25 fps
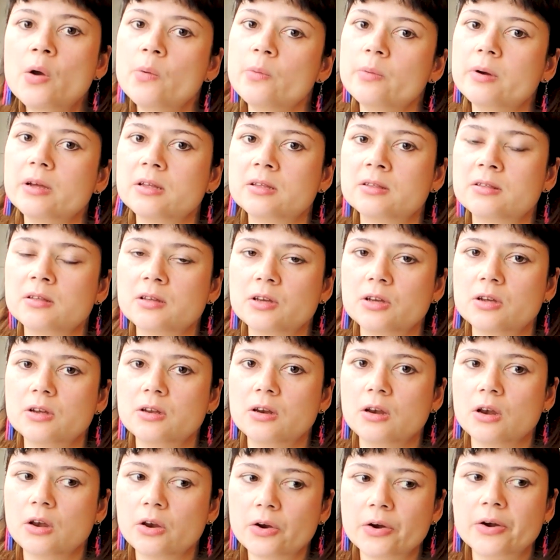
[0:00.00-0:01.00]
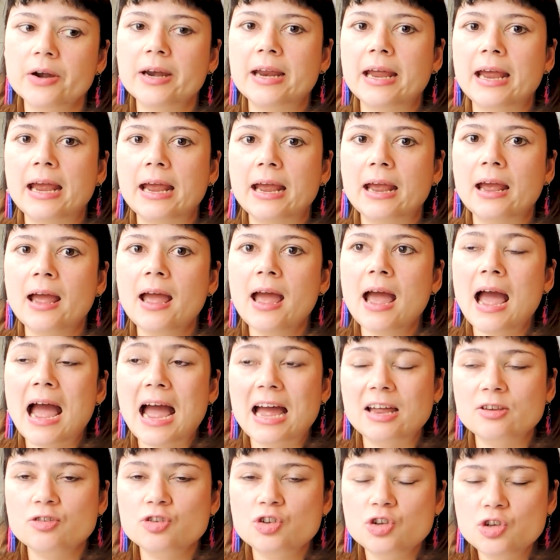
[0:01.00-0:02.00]
with learning
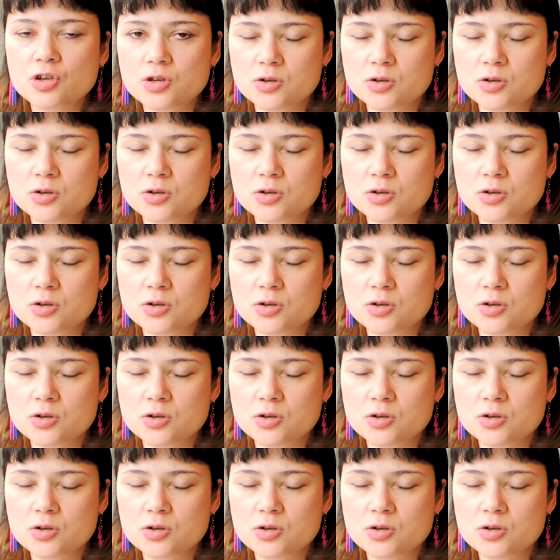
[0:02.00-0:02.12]
and